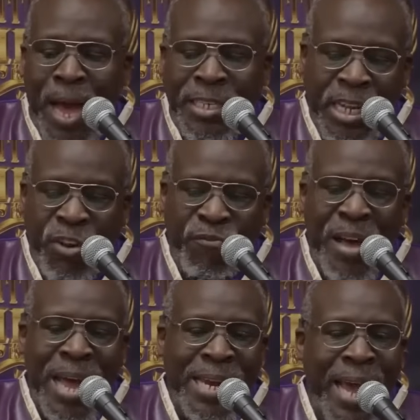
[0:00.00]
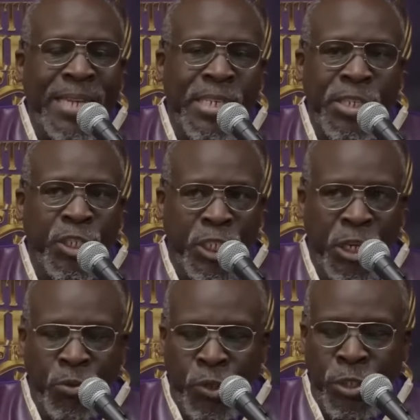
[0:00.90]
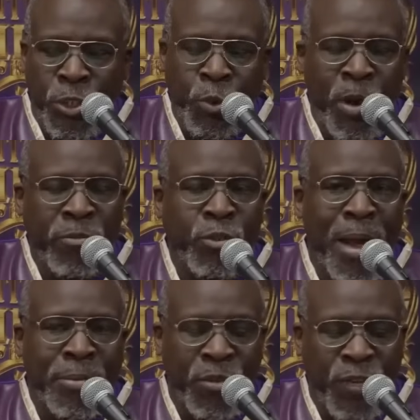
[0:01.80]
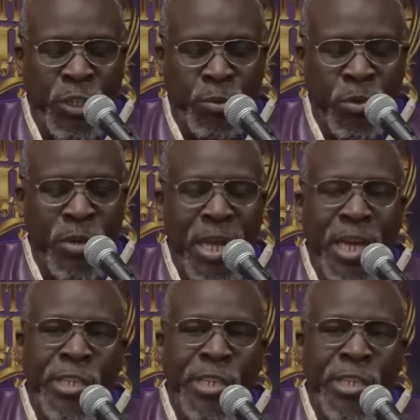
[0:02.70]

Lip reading: identified as his children, the 12 tribes of Israel.